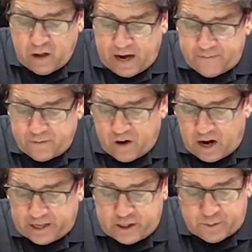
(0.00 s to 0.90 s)
life of
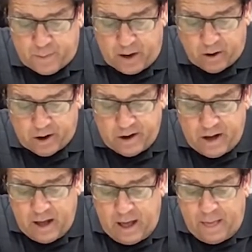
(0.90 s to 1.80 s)
God's Spirit,
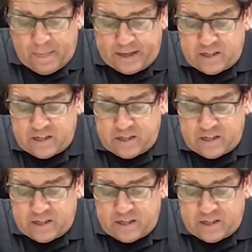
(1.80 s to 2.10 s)
they